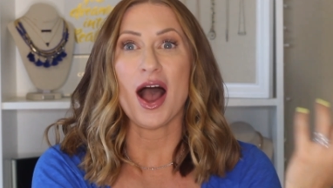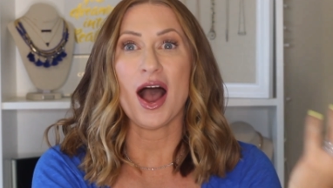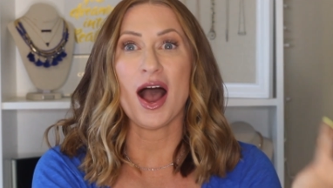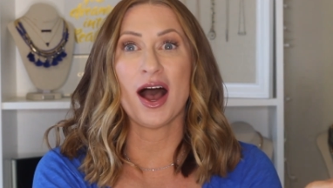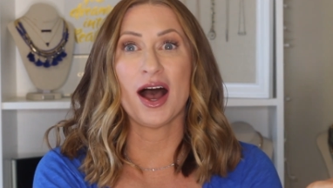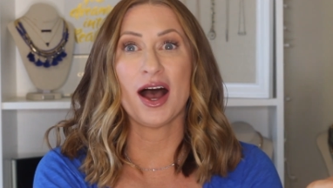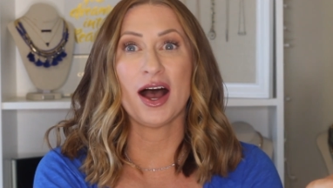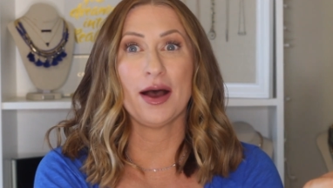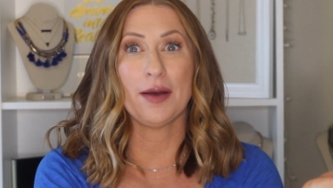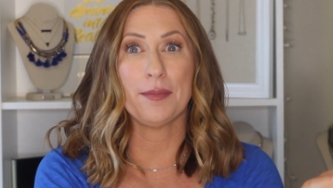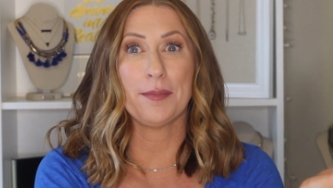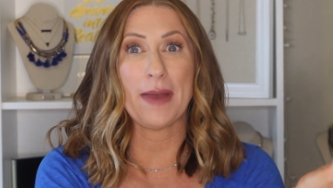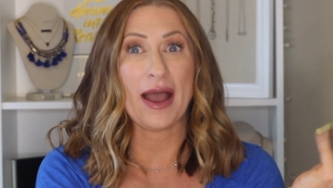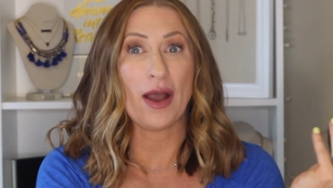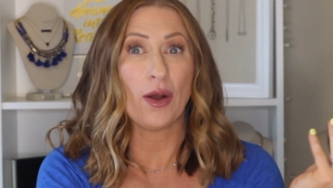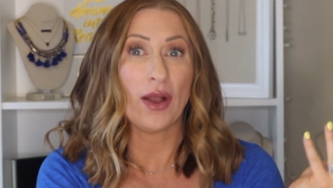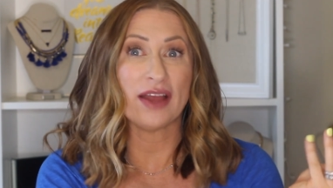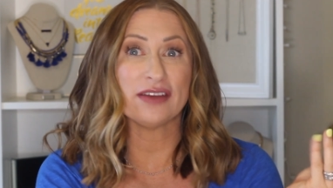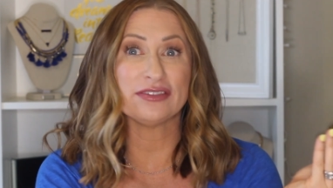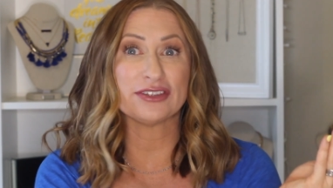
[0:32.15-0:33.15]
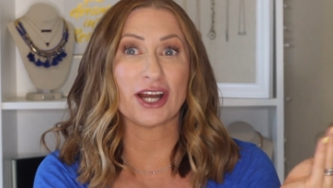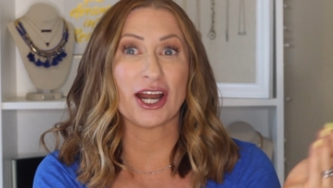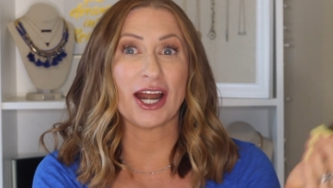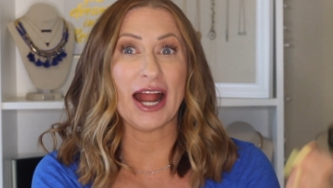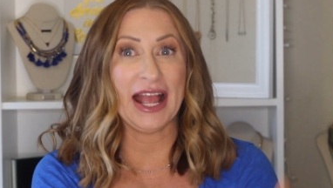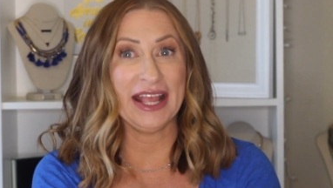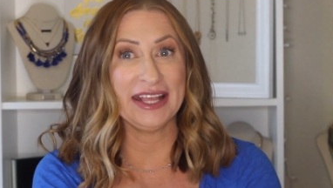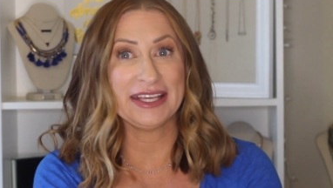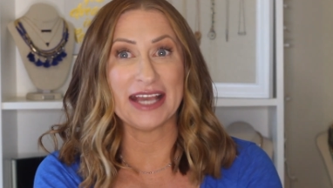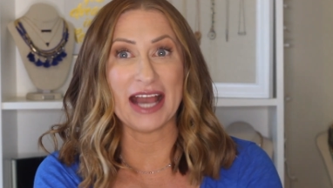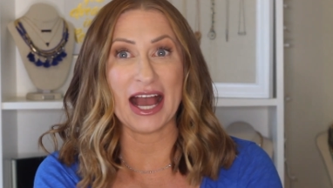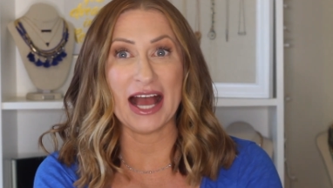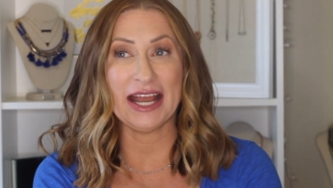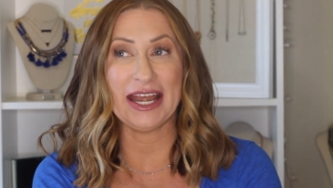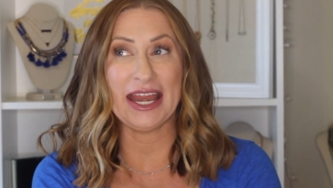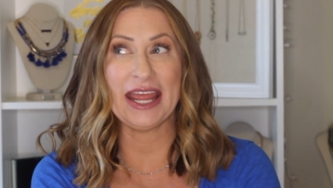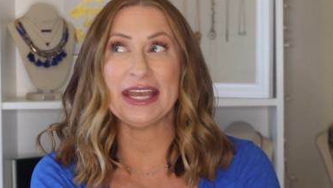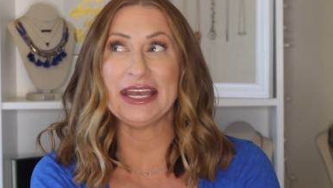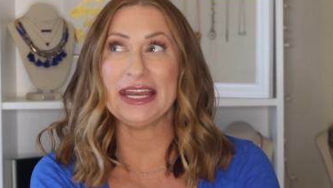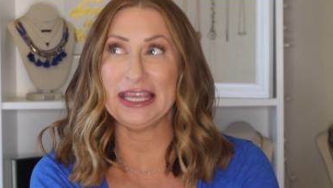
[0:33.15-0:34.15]
Uh, however, I
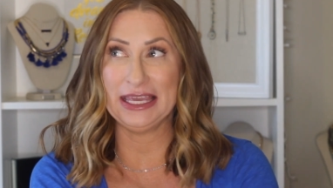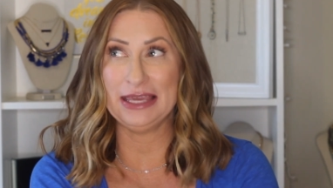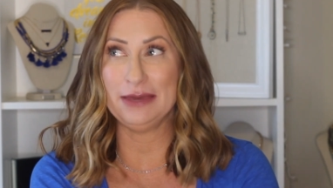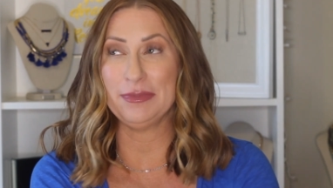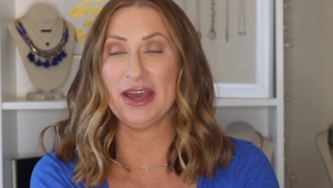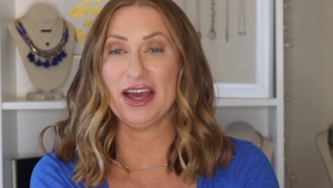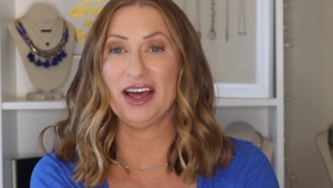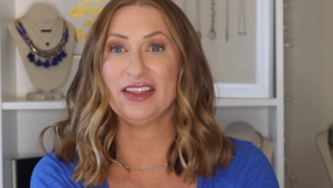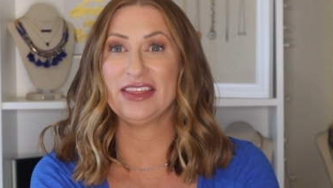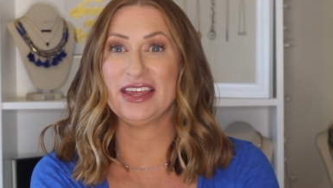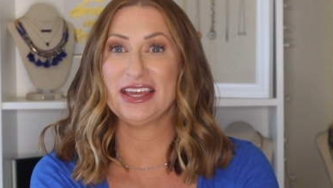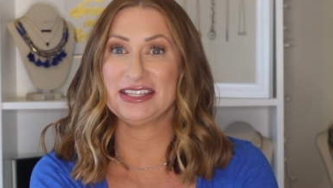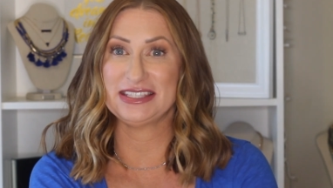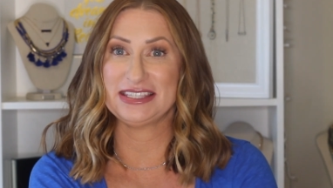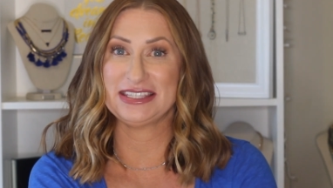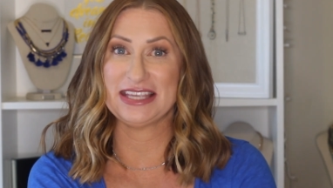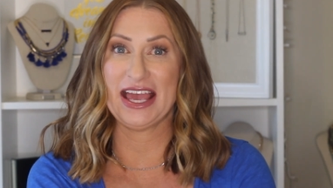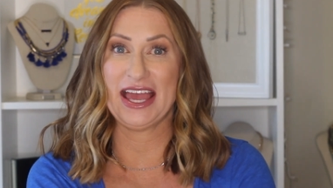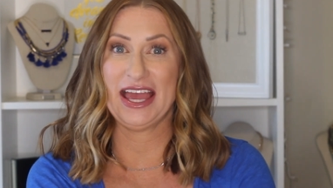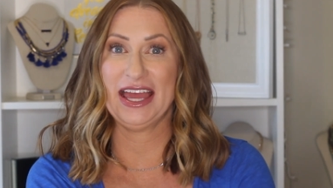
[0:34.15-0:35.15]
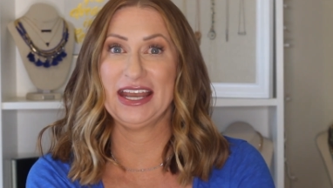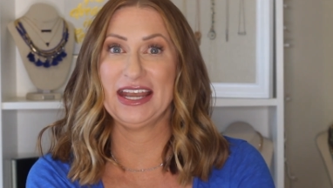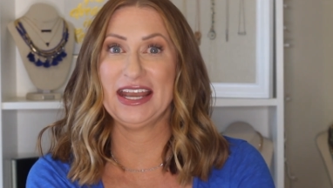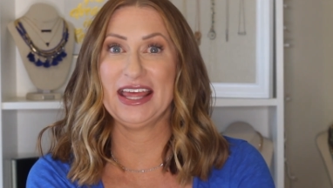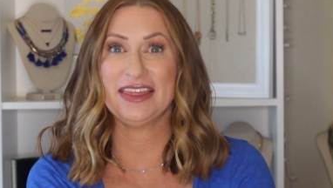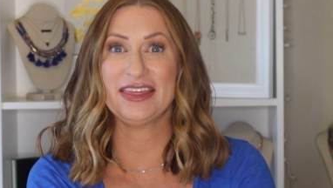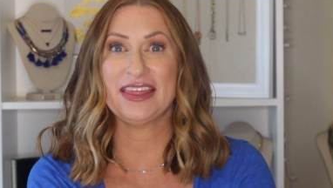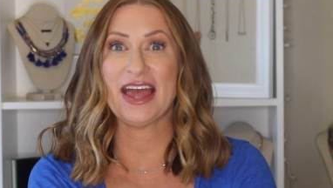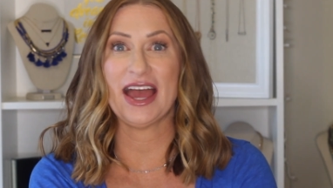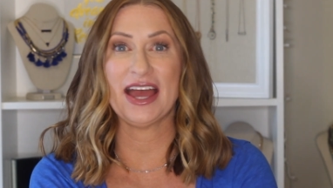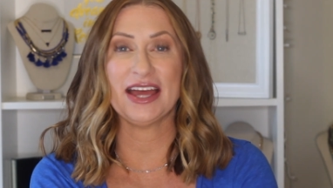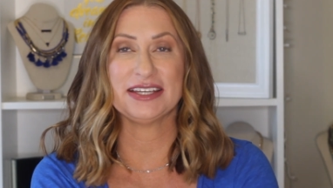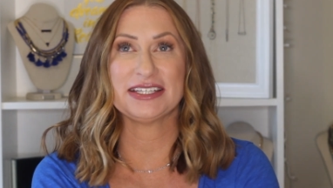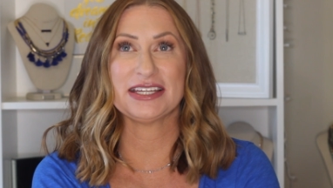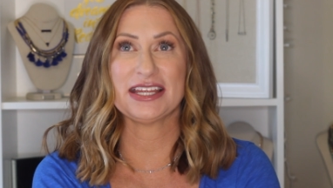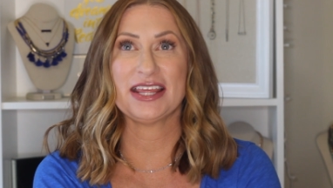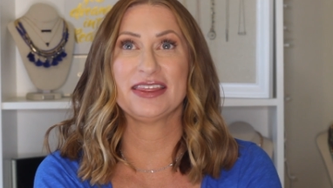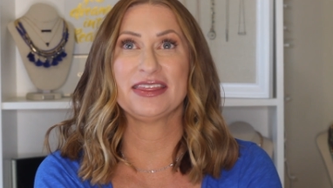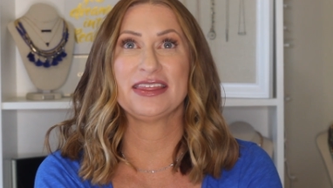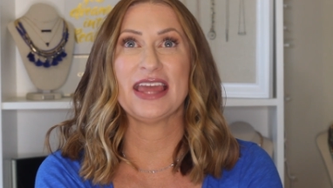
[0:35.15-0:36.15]
got an email that said
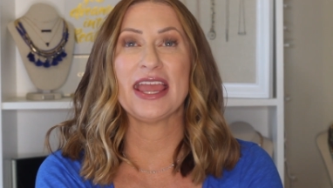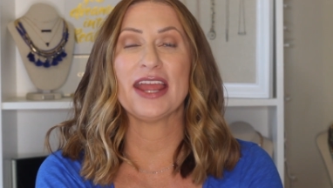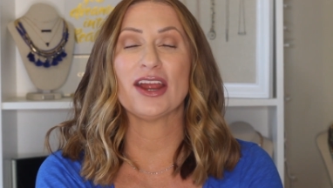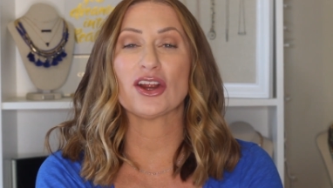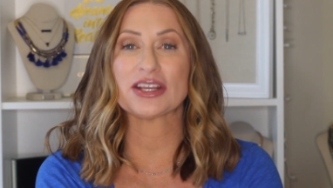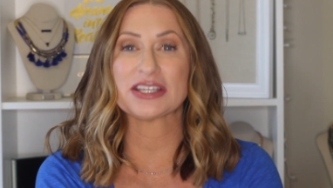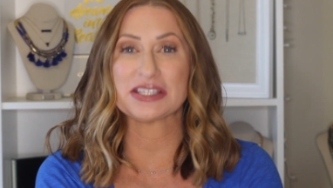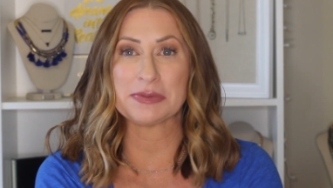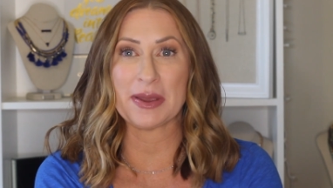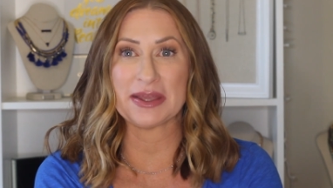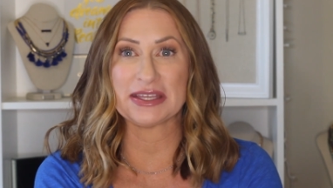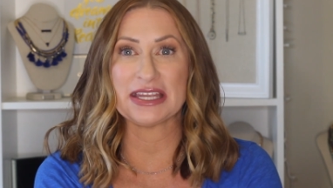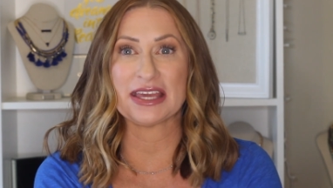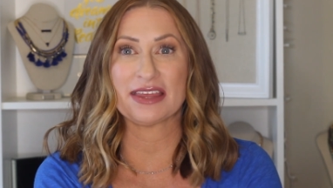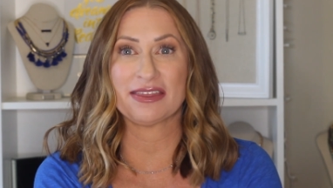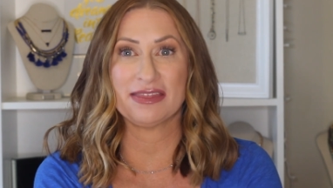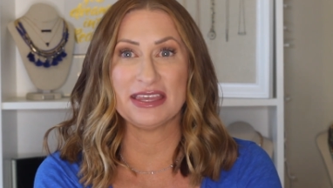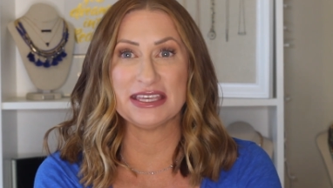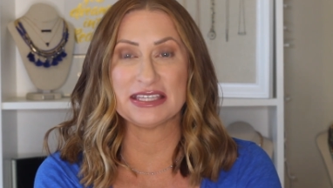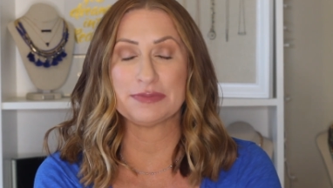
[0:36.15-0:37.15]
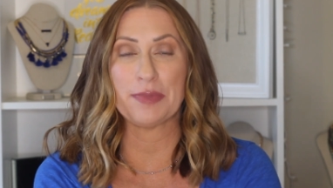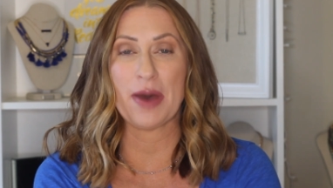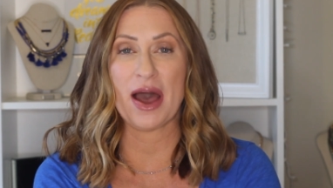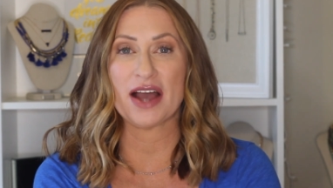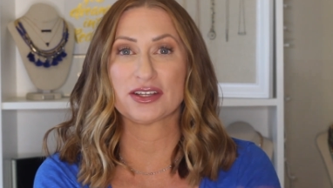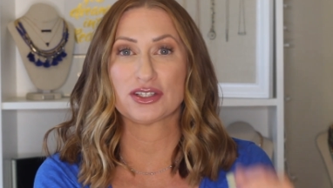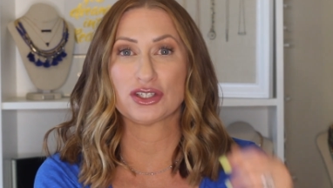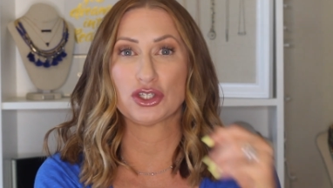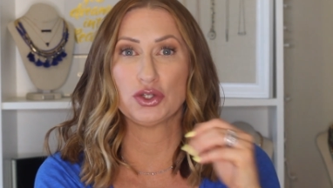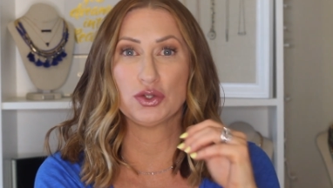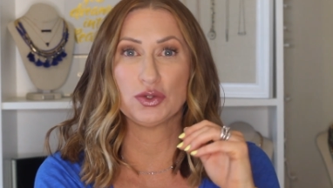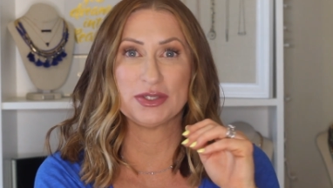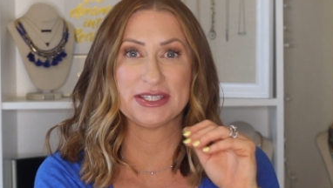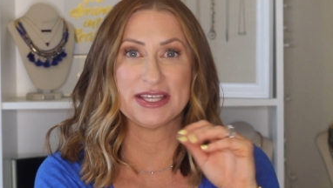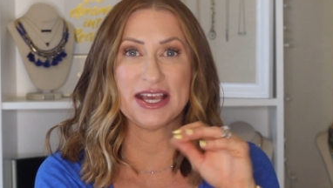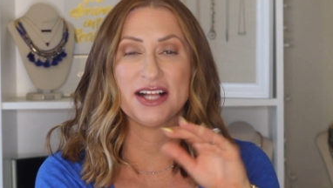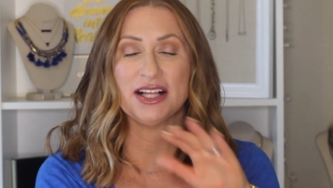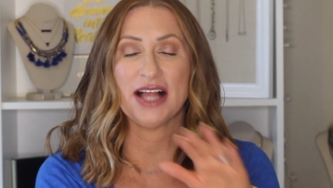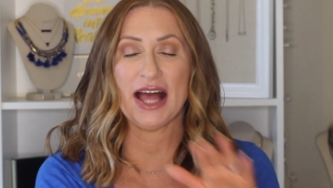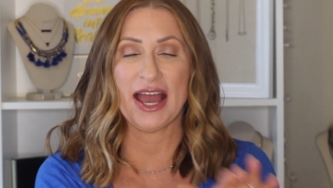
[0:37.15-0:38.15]
that they are expecting this box to
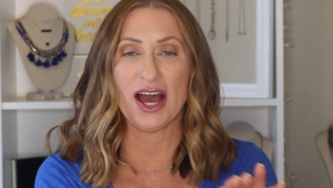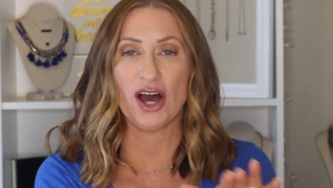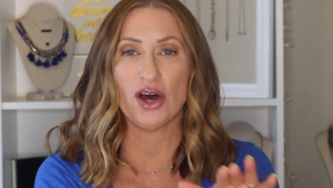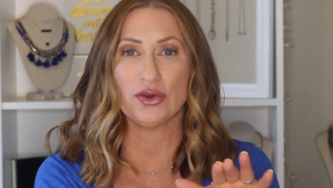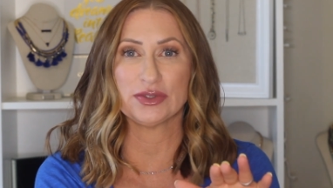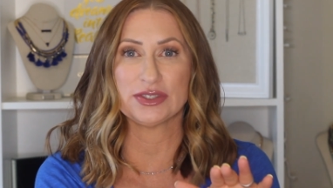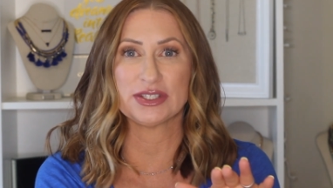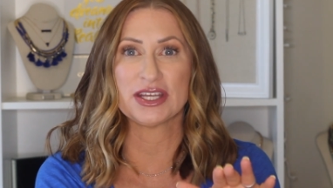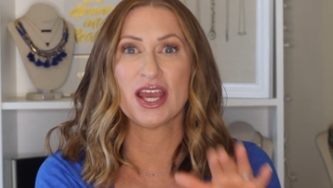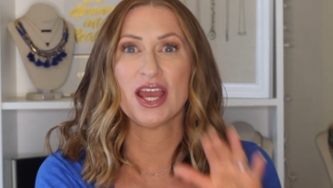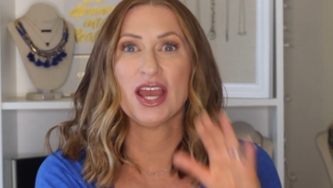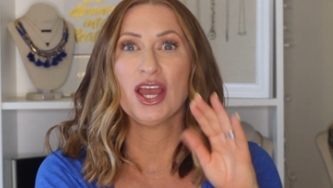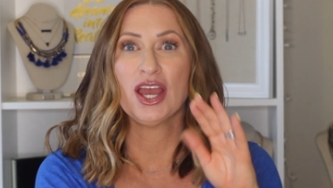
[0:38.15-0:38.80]
sell out